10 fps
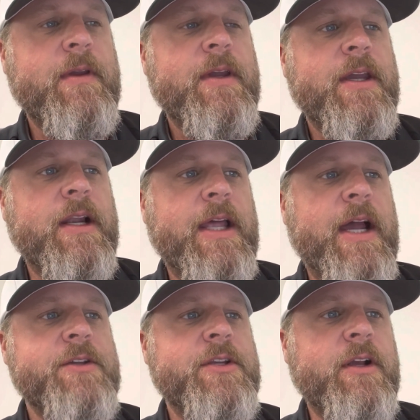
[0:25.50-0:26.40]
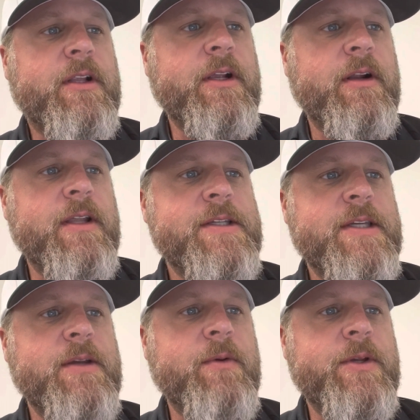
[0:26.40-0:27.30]
It allows you to clearly
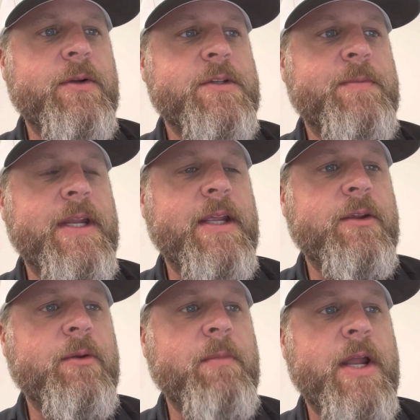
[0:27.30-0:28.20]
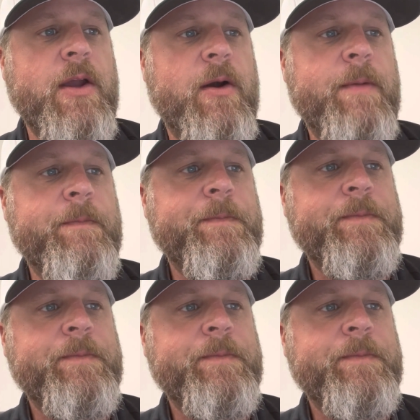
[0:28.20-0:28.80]
see what you're spending your money on.